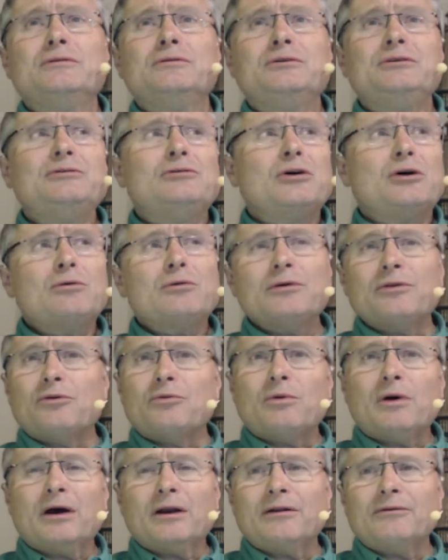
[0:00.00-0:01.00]
know where the
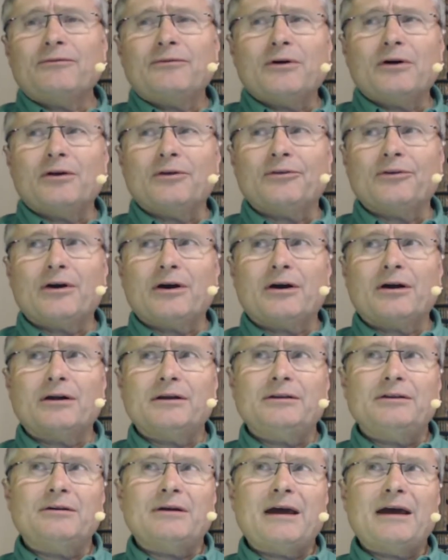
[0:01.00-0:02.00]
waterfalls are
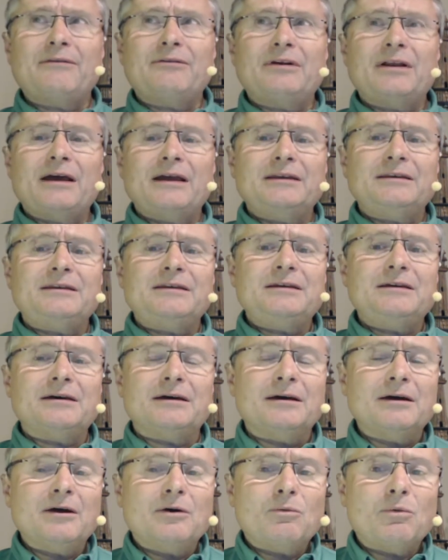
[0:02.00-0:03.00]
and you have an idea
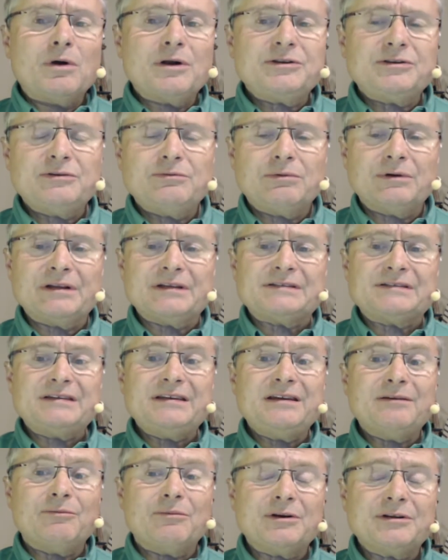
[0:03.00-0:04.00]
what you want to
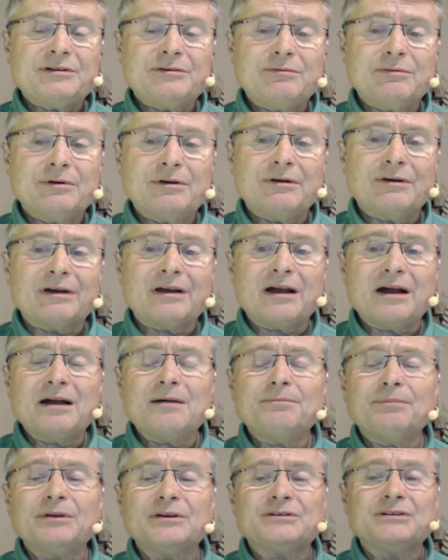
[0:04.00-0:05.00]
see and what you want to
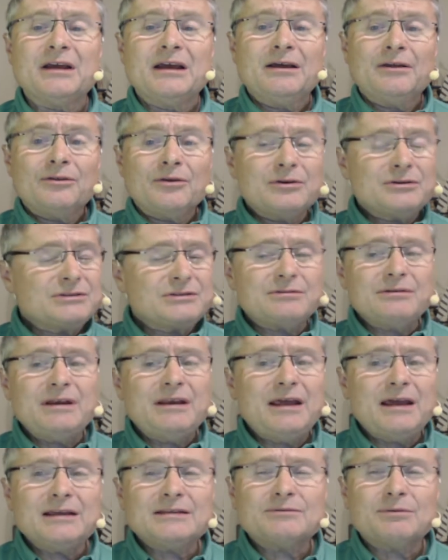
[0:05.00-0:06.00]
accomplish, those 3
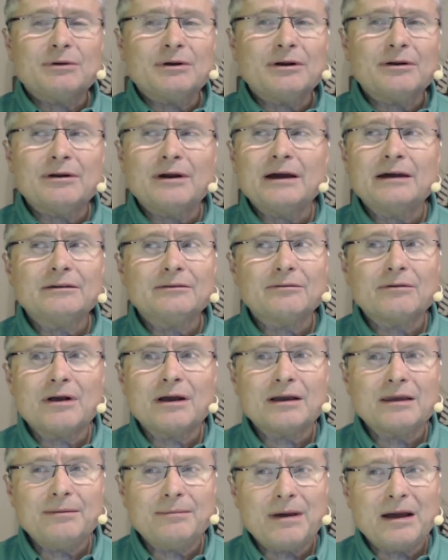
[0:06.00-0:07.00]
days wander around the
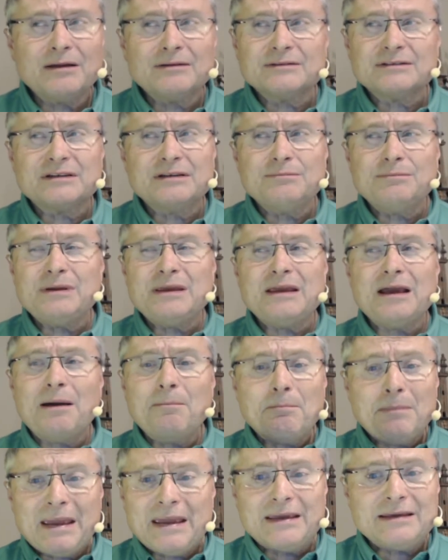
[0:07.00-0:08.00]
Rocky Mountains can be
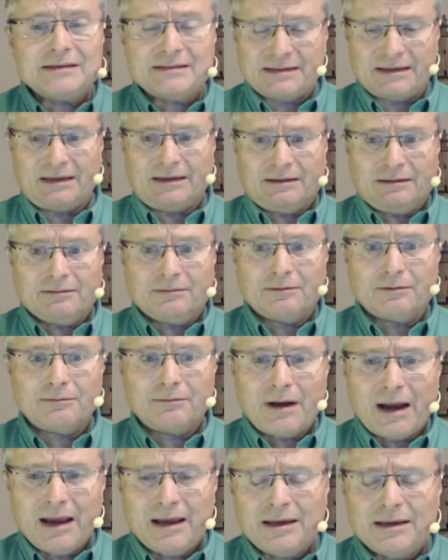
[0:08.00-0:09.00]
amazing. All
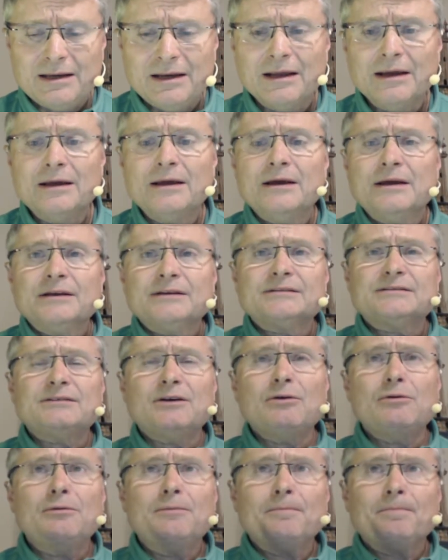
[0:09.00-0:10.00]
right,
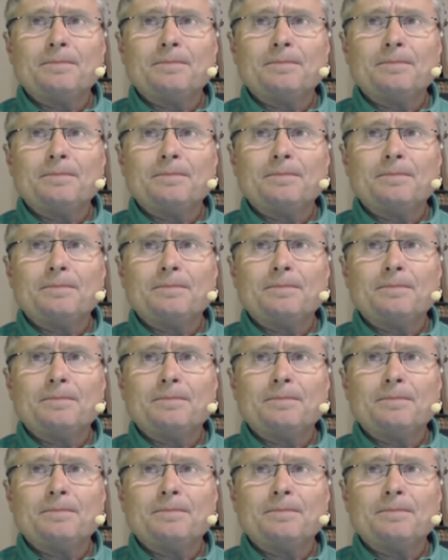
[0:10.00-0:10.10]
so